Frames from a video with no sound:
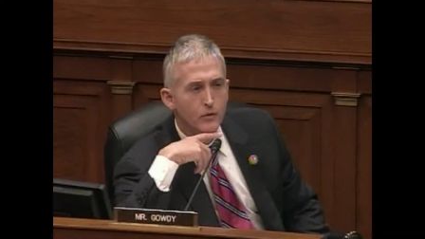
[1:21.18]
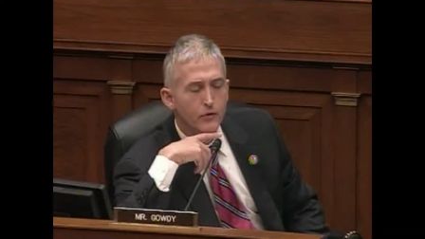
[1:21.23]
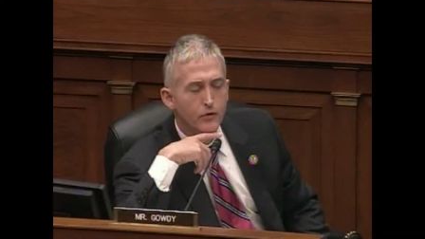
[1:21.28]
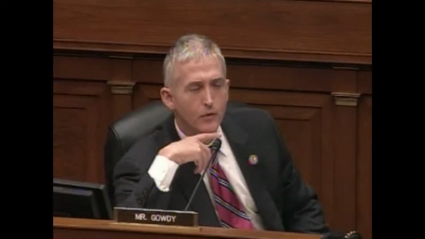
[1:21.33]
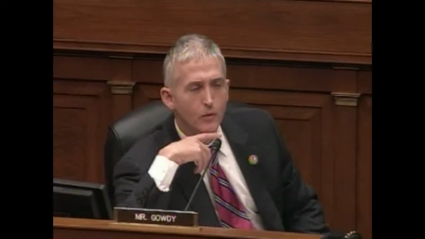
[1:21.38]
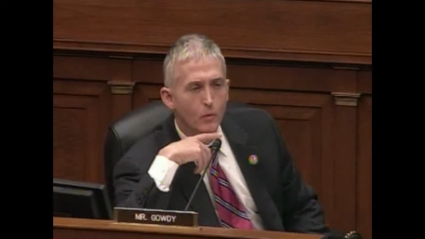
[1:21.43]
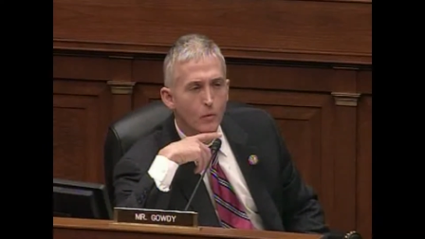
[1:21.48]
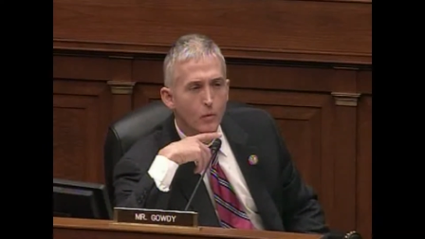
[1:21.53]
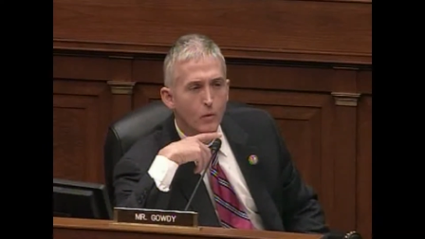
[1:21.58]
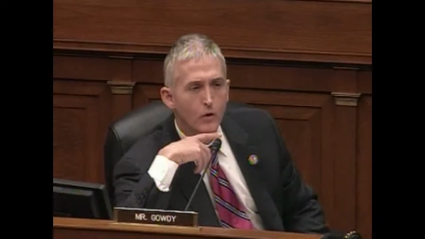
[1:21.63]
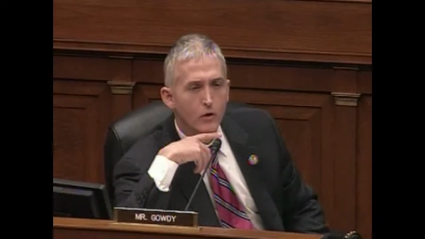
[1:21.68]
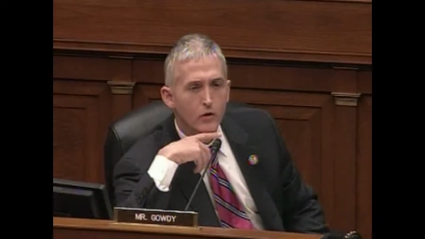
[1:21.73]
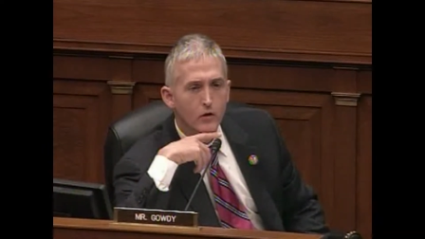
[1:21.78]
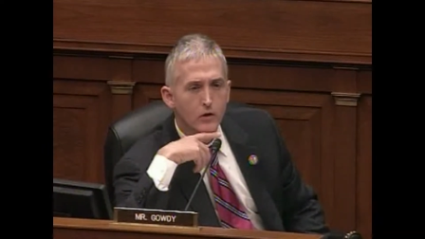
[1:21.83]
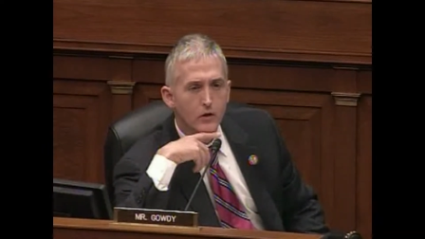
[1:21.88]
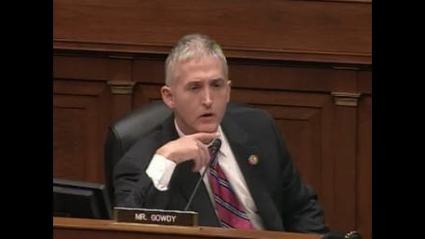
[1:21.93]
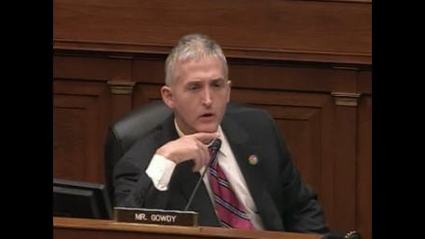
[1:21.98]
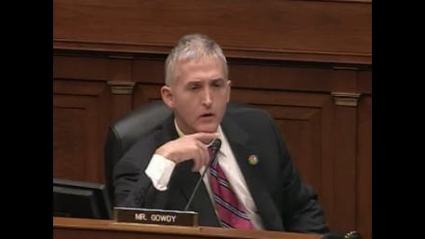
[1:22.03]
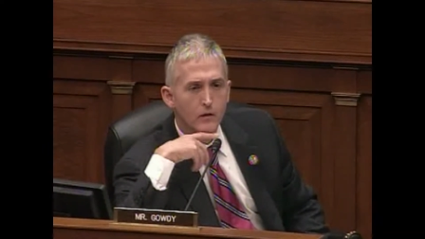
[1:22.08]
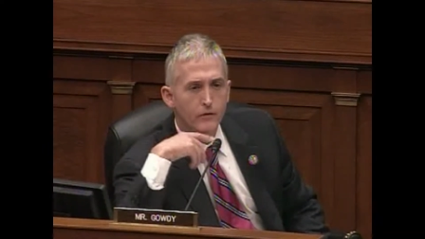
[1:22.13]
with the
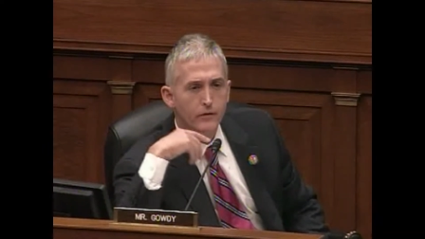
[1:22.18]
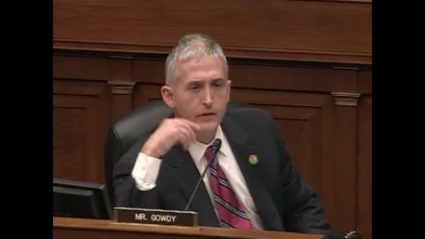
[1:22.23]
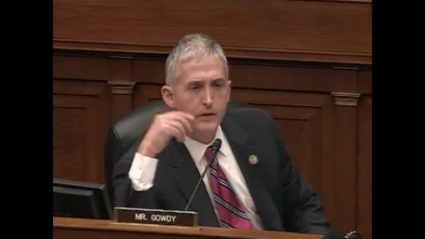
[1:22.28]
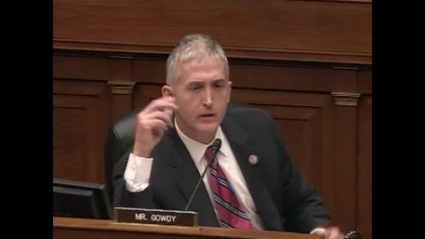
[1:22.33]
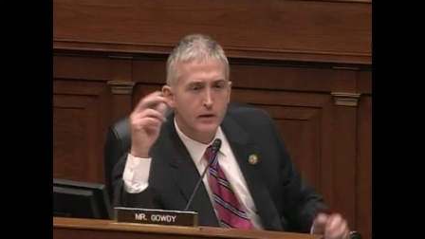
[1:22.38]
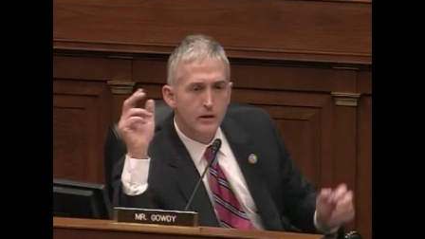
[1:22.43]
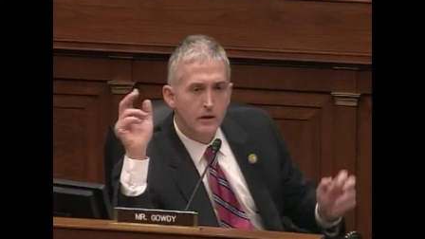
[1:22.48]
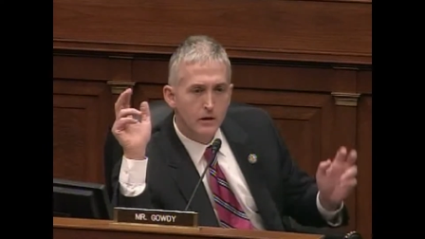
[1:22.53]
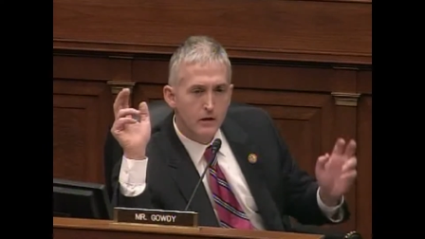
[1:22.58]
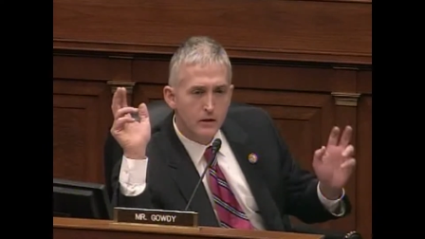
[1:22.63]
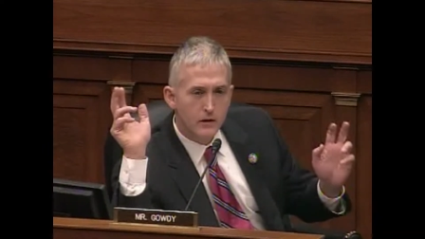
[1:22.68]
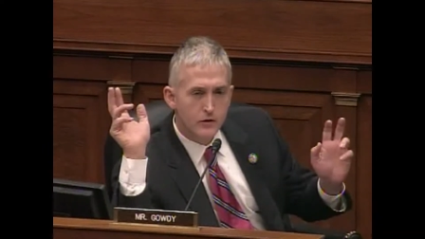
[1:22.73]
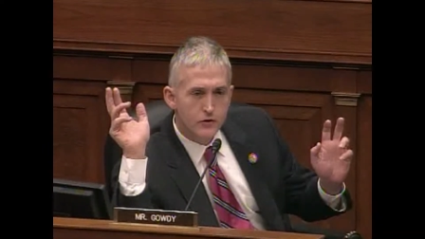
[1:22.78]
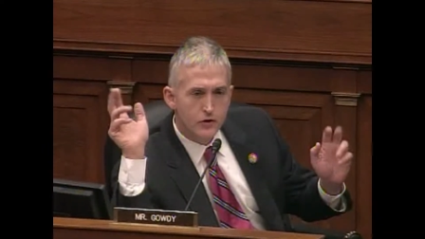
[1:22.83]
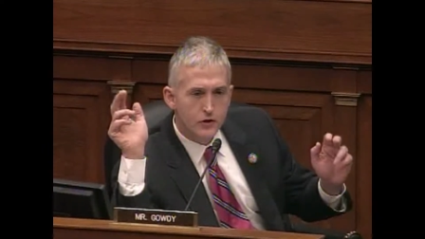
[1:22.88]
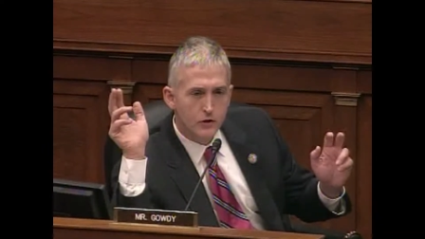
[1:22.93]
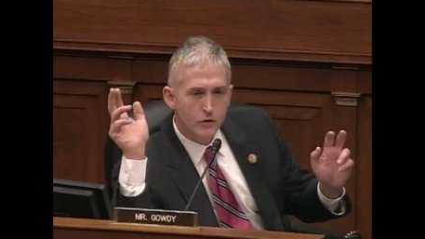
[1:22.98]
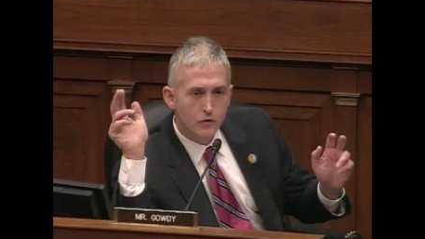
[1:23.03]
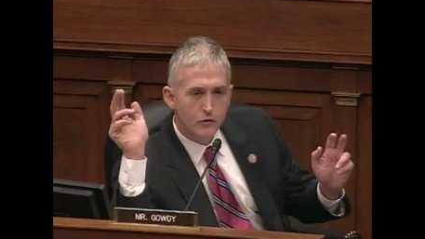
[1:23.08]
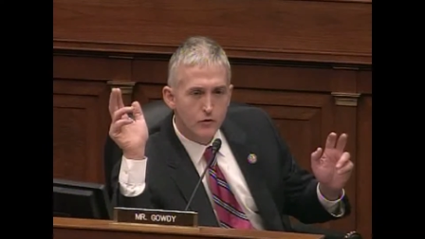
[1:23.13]
work of the
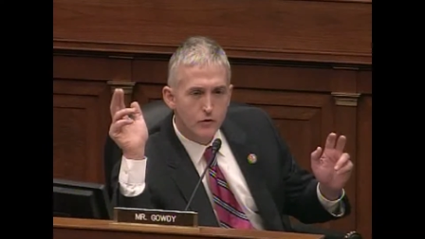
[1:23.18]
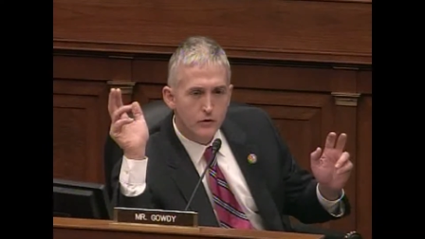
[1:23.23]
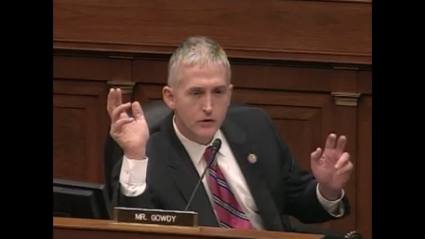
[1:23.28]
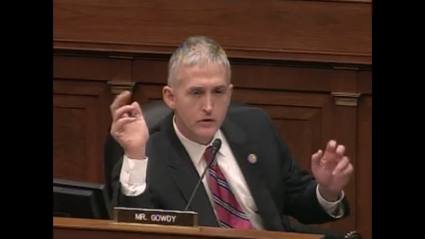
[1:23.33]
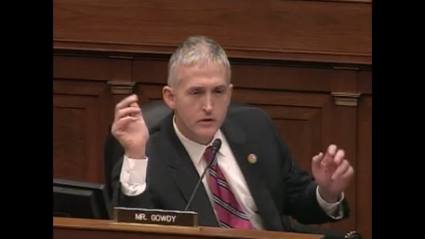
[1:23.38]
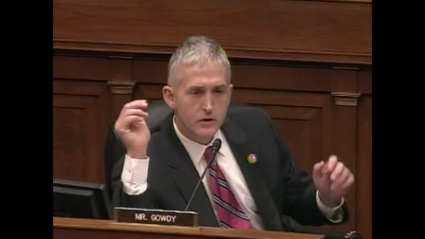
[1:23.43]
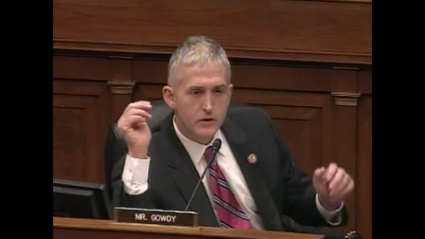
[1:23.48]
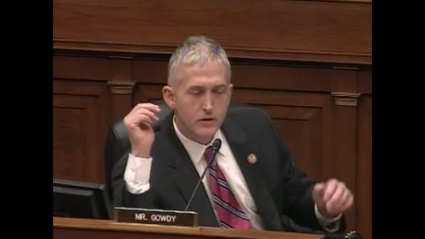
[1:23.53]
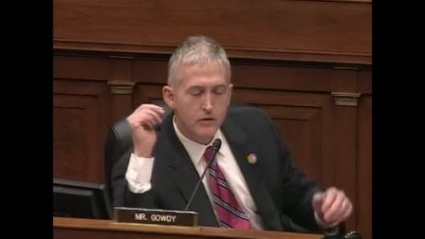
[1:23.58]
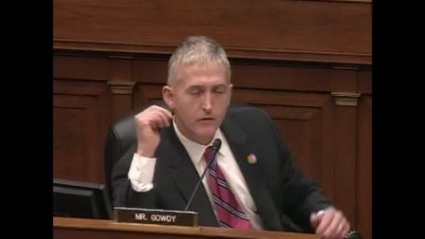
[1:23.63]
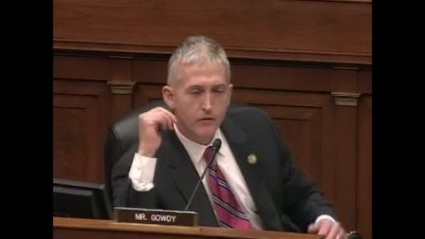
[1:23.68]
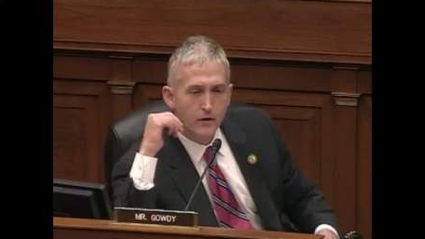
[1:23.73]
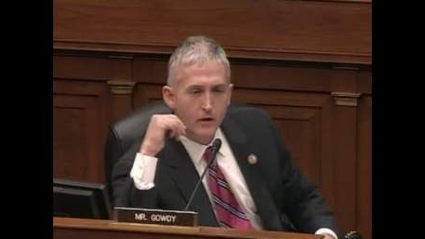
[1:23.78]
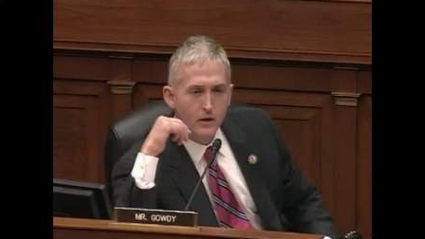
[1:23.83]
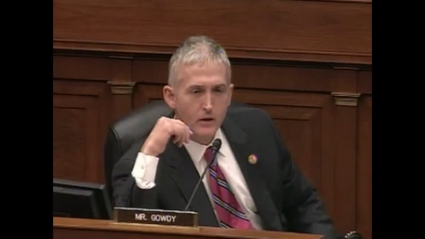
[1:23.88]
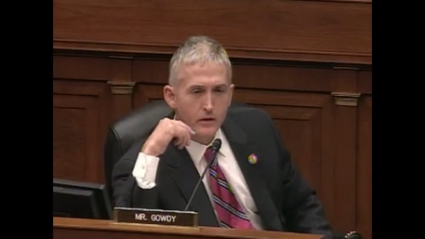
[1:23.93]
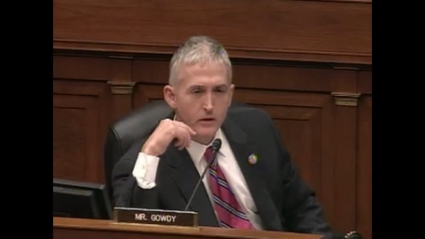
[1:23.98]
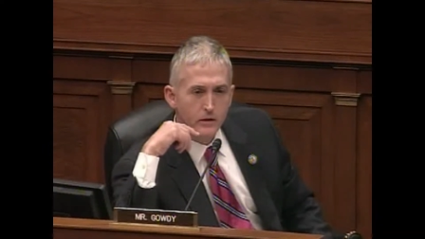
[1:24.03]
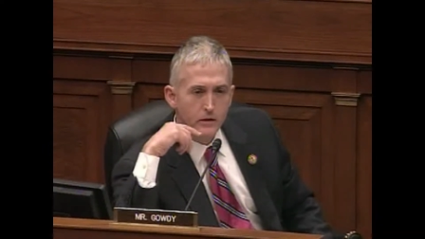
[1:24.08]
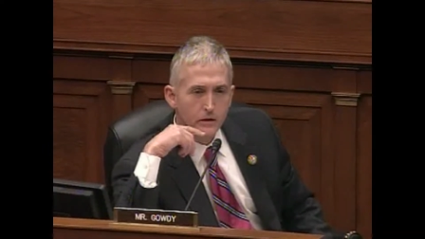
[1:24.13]
Children's
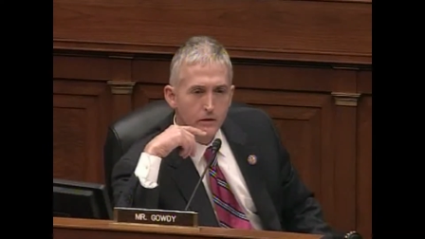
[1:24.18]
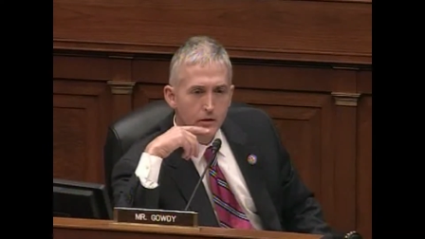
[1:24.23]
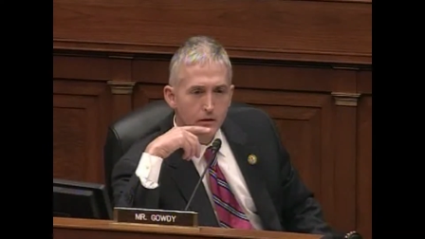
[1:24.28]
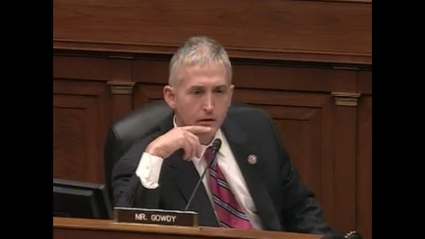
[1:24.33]
Fund?